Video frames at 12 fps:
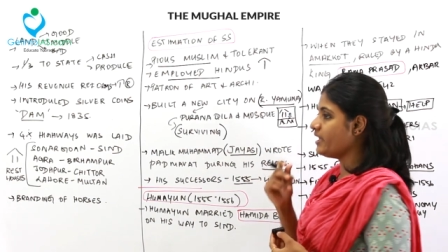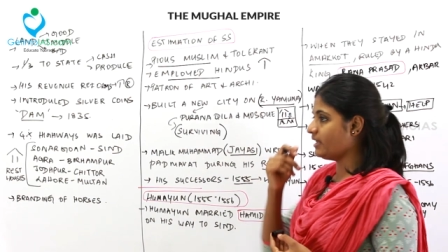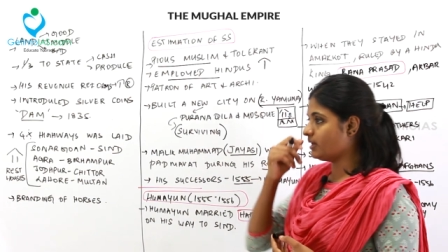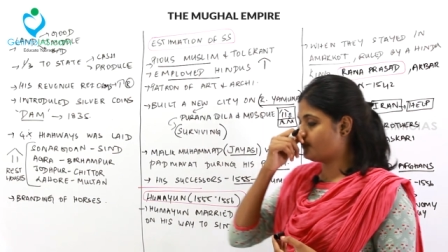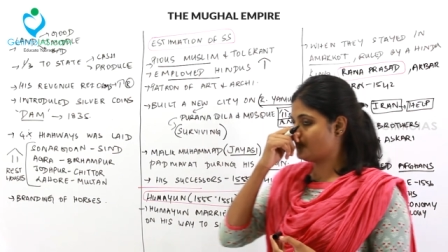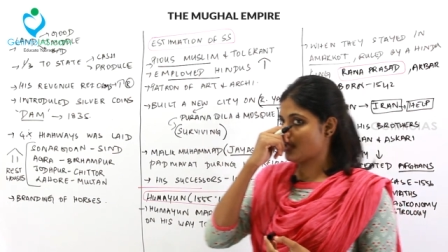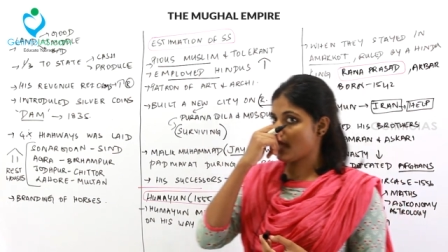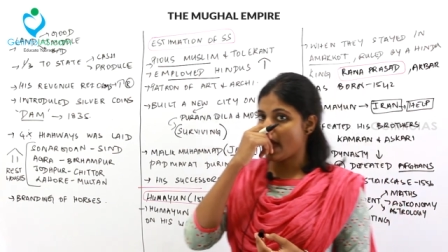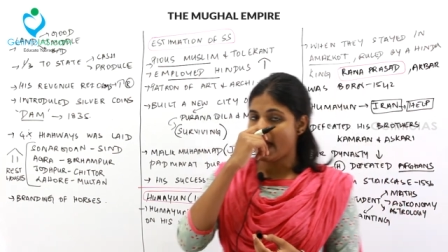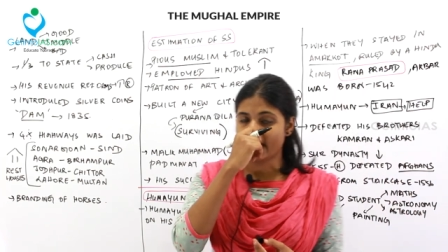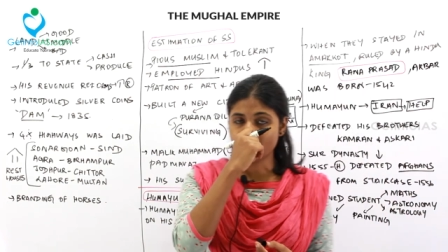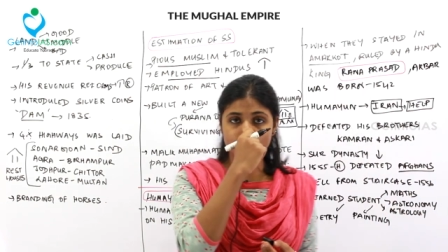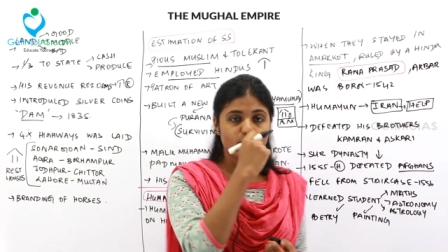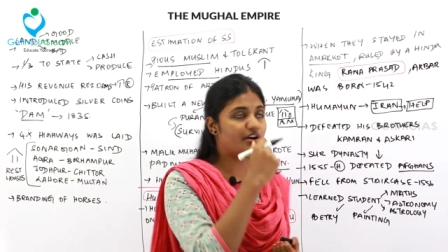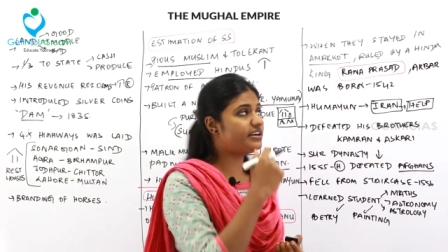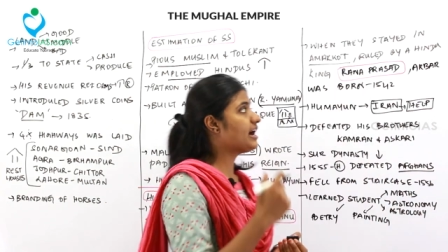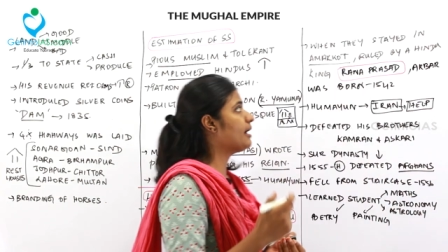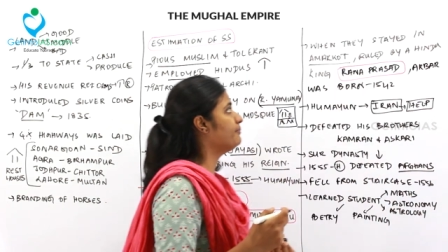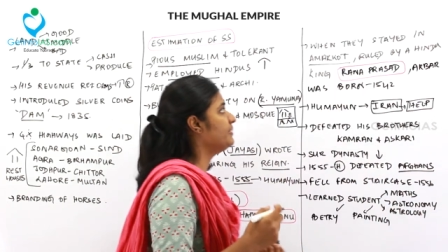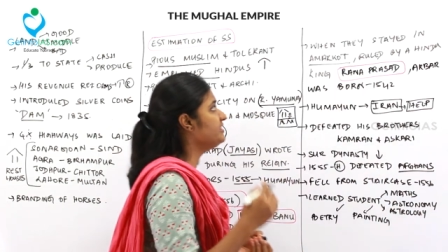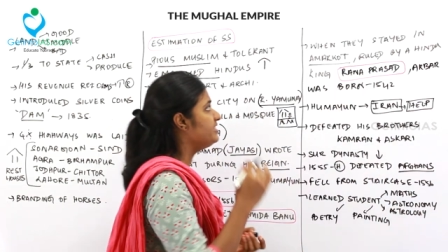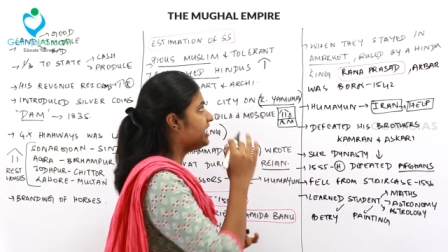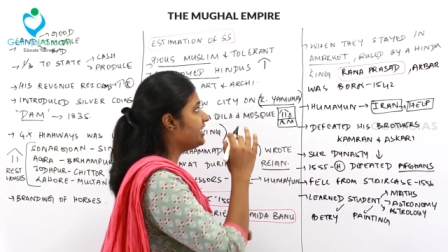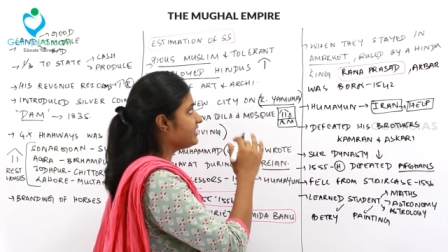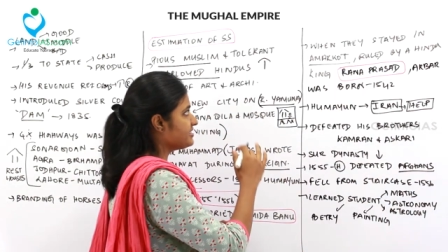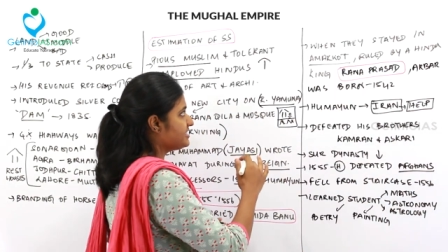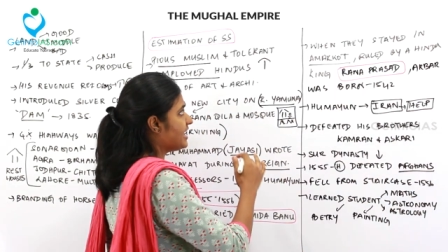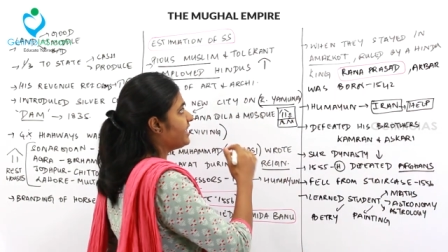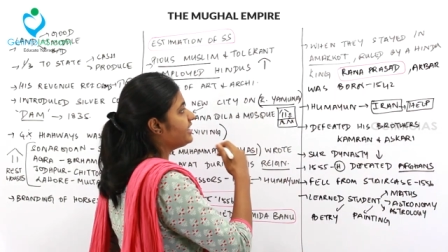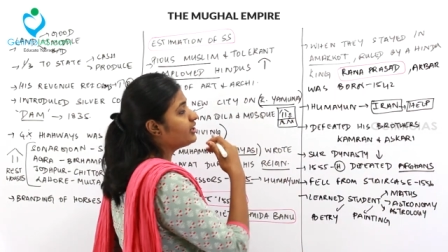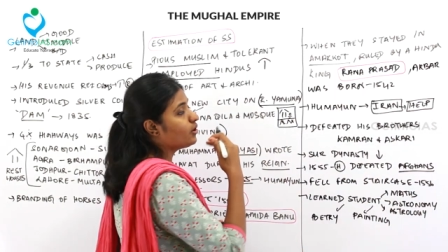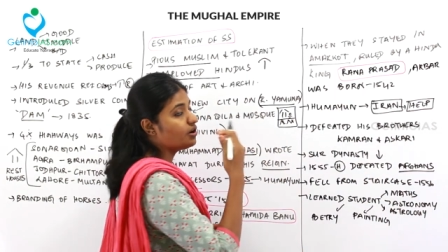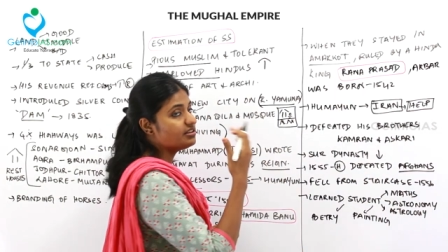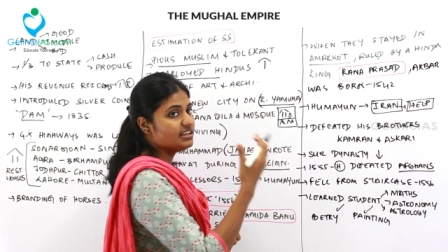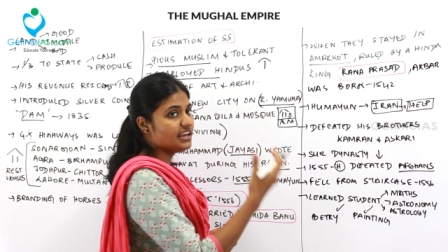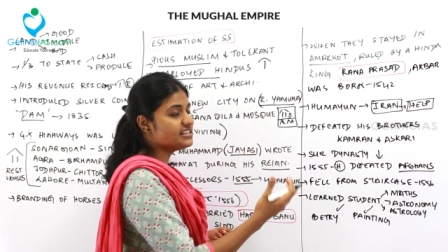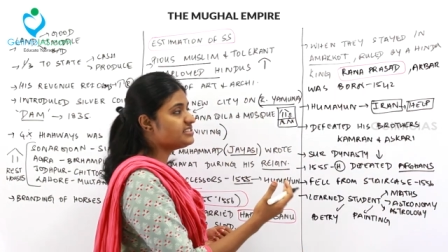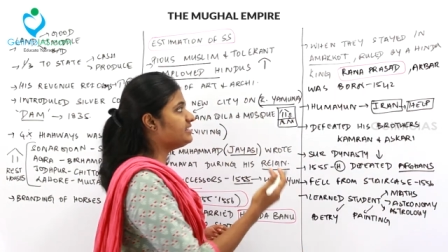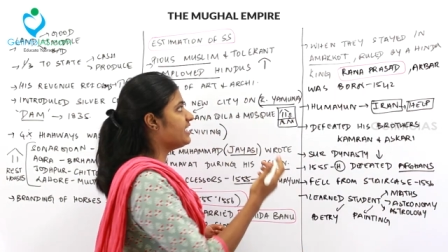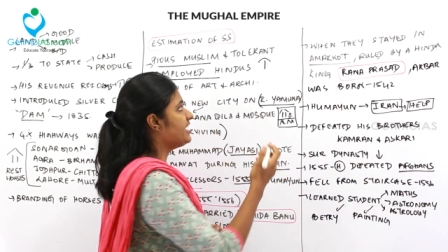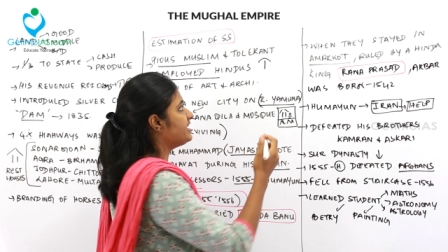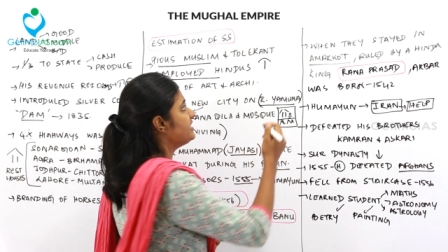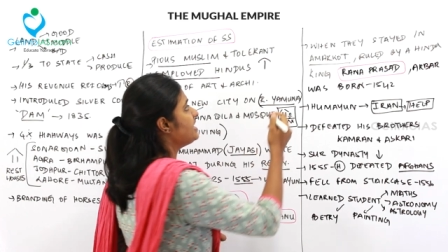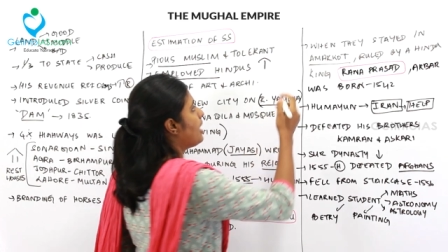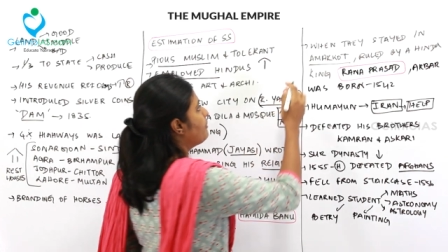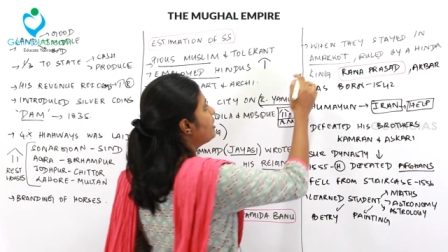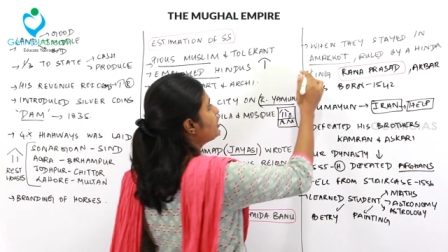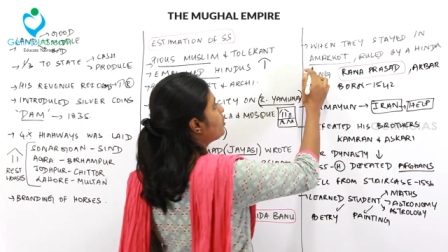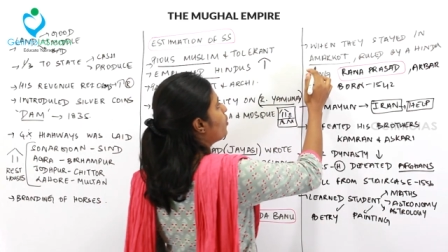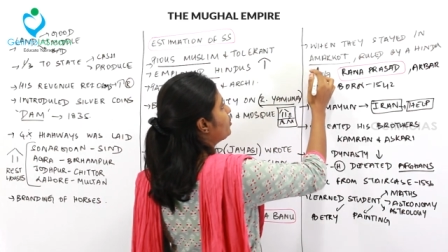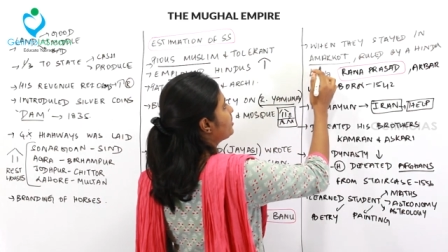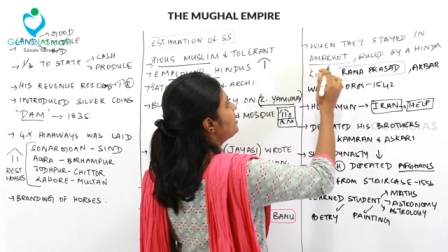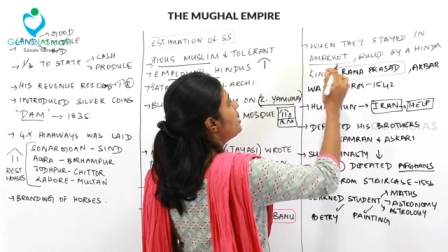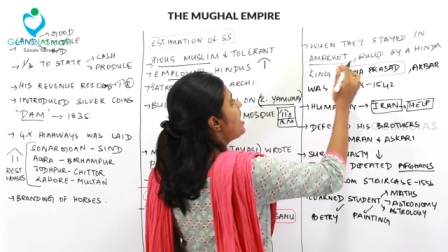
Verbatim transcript: Begum. And what happened? They resided or they stayed in Amarkot.